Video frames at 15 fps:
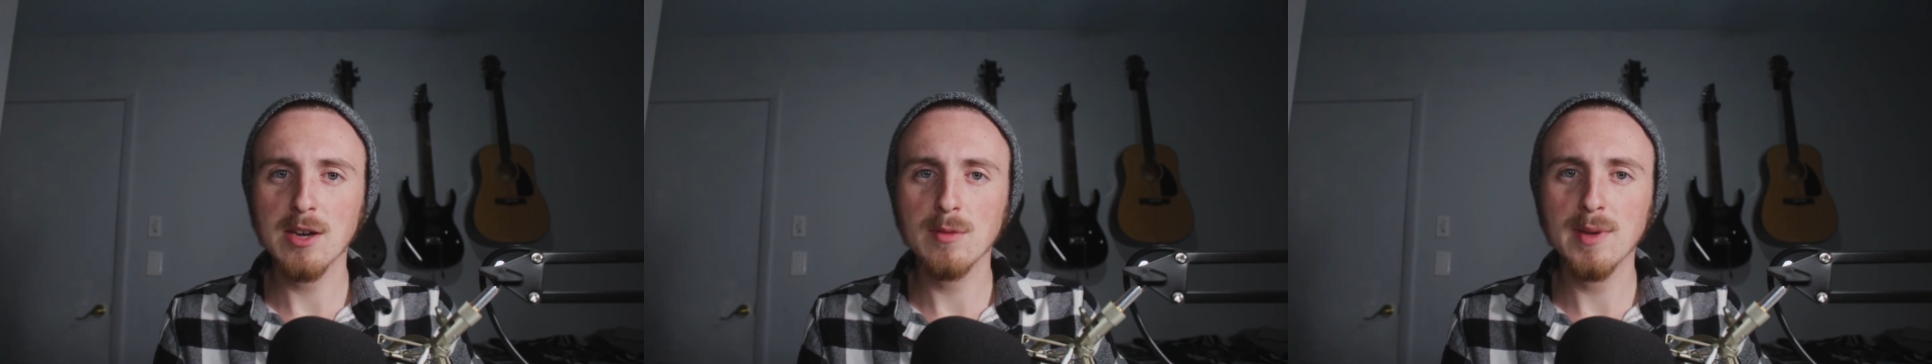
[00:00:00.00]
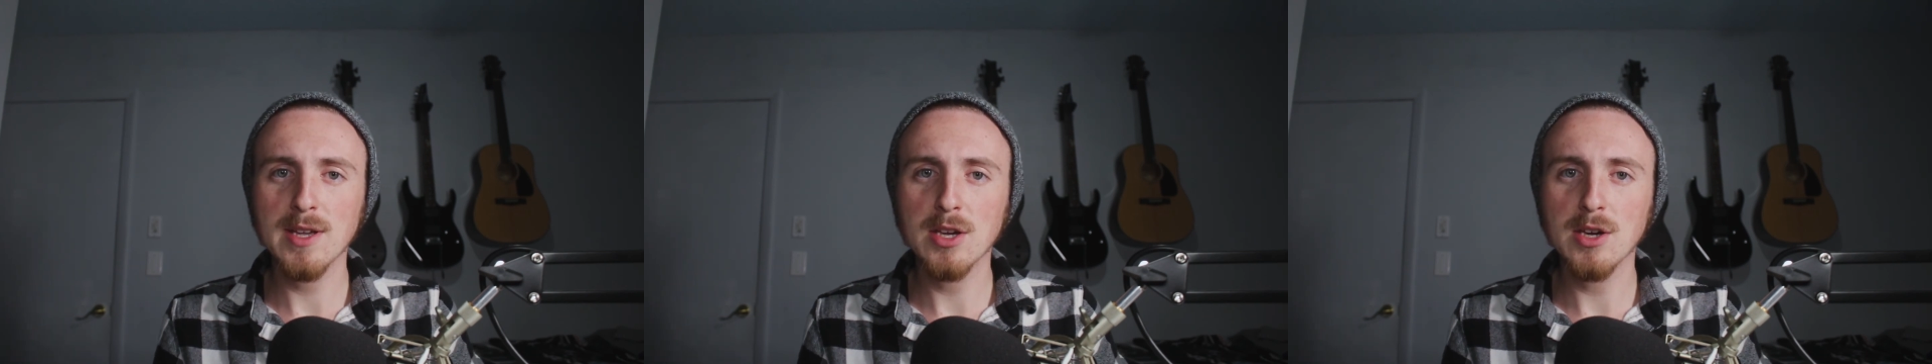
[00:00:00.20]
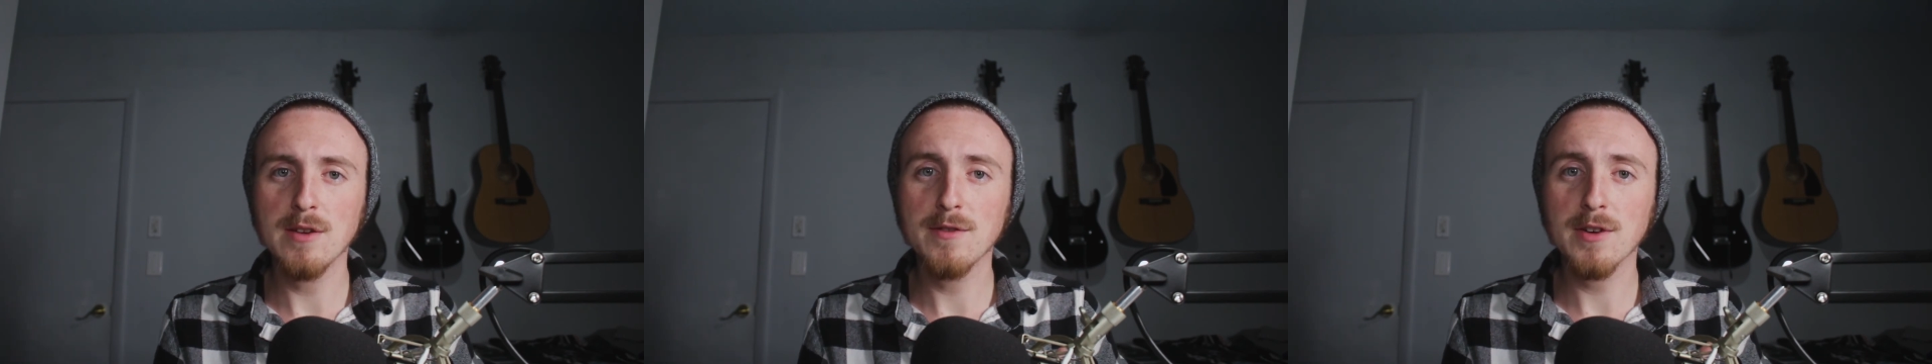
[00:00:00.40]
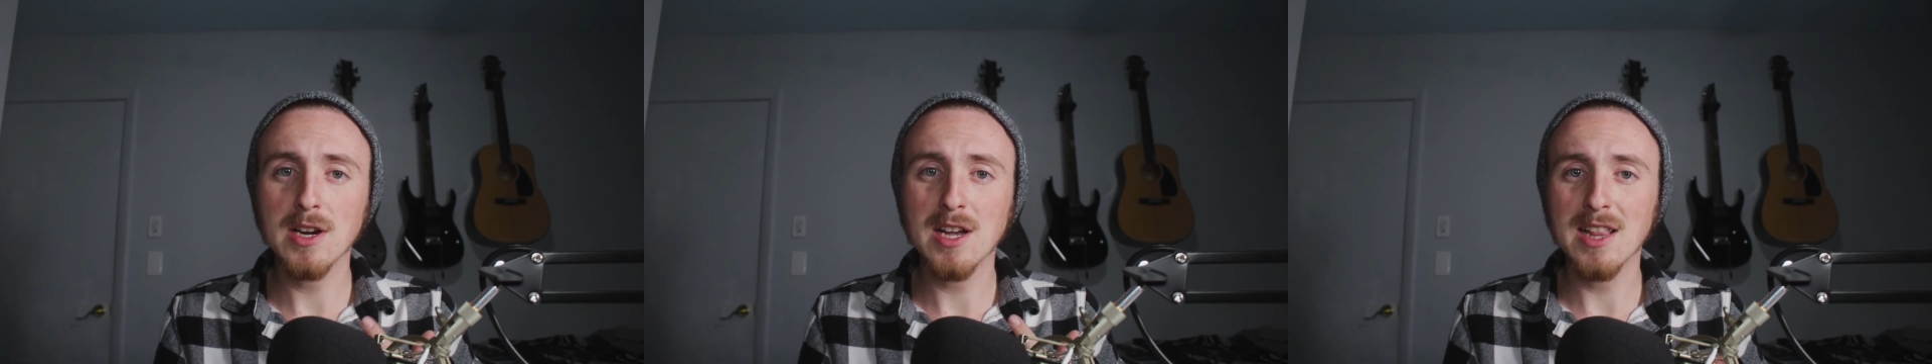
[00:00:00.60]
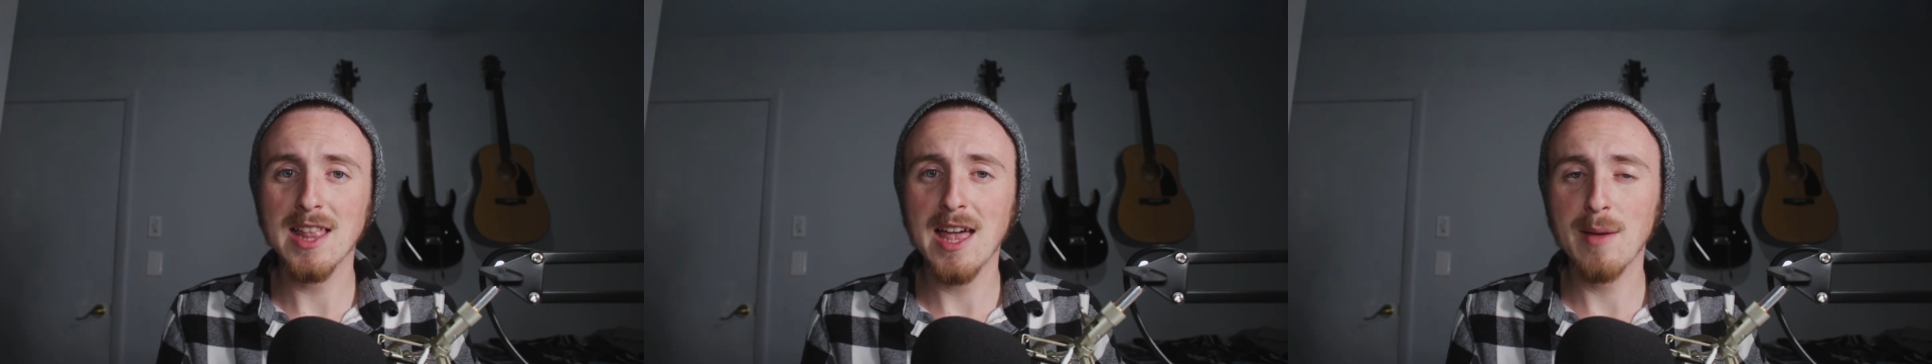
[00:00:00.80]
would be good for
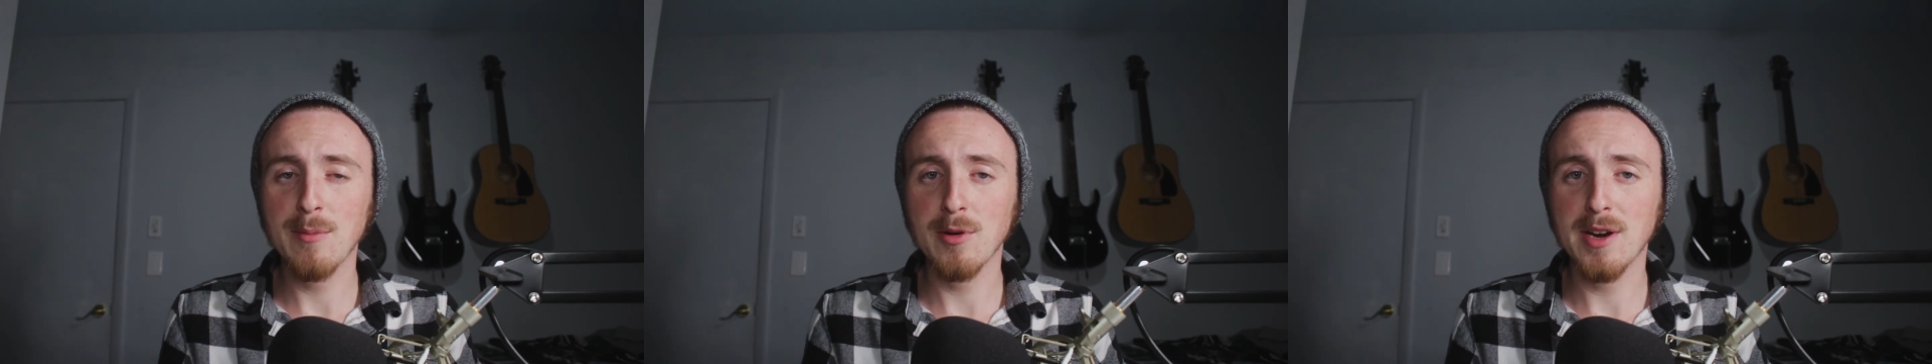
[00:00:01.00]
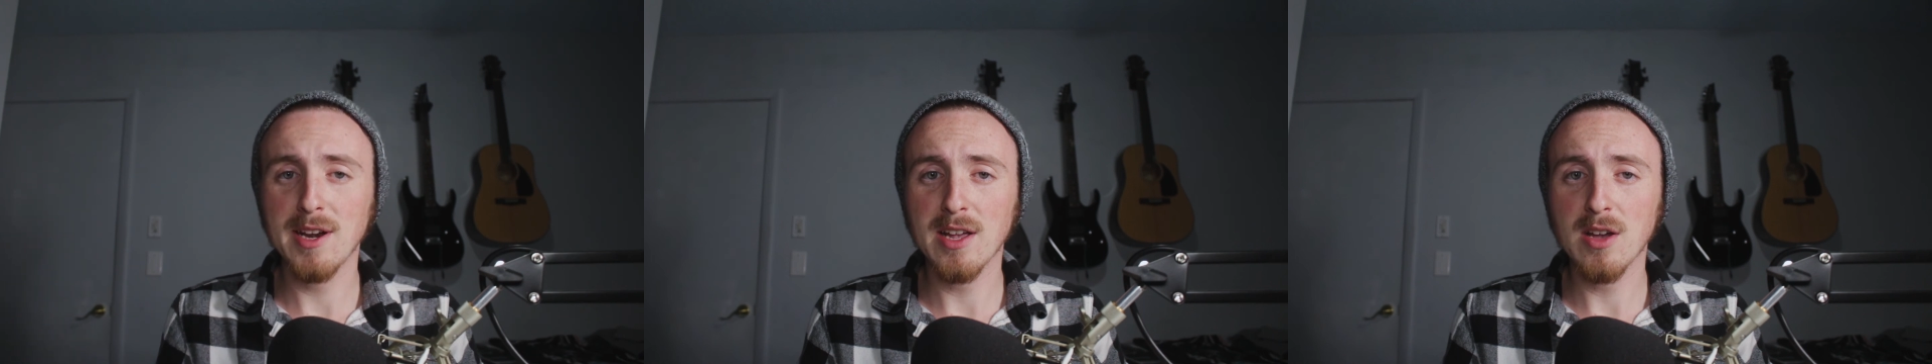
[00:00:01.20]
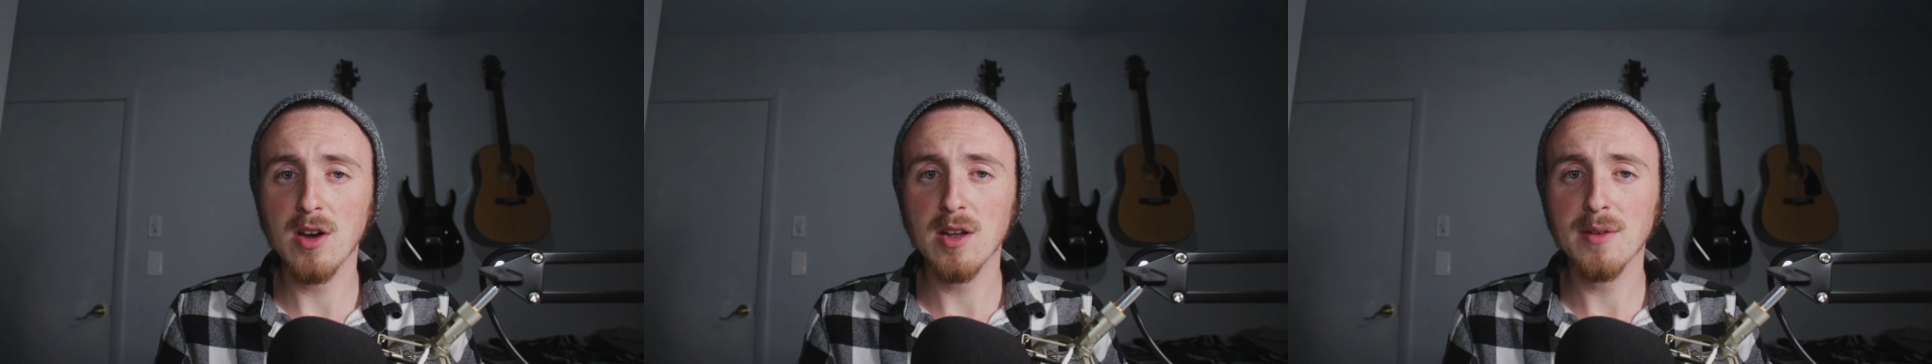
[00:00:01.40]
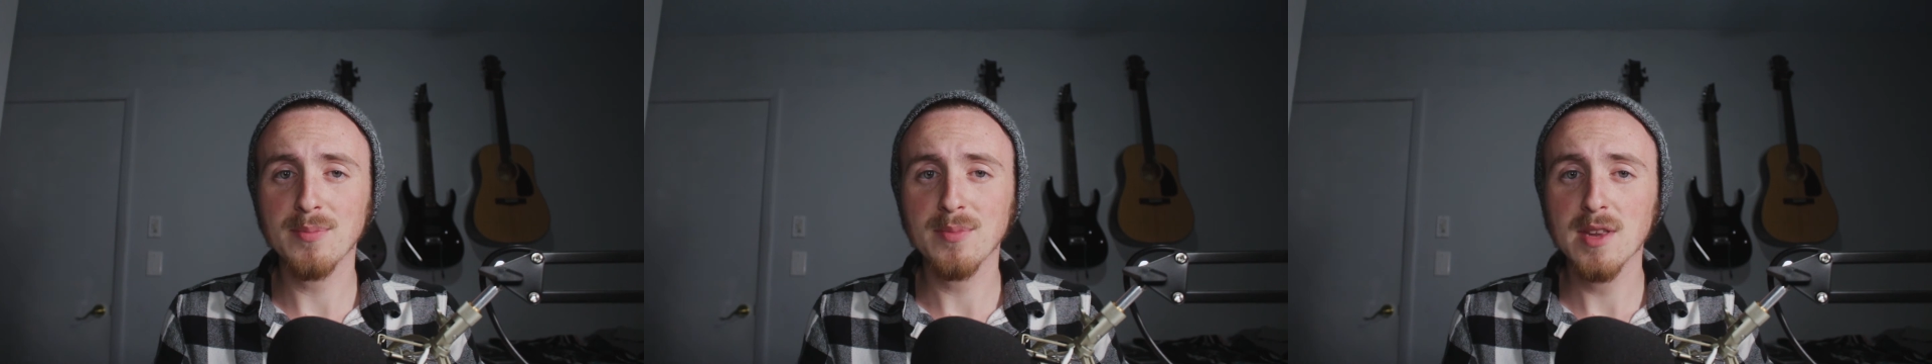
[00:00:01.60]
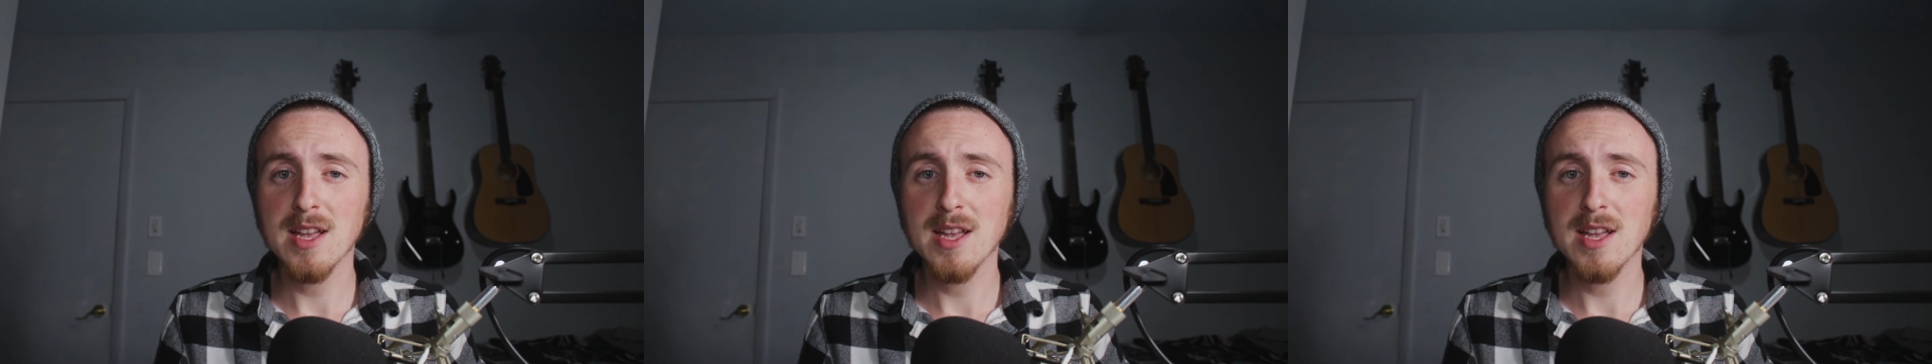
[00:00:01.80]
collaborating on?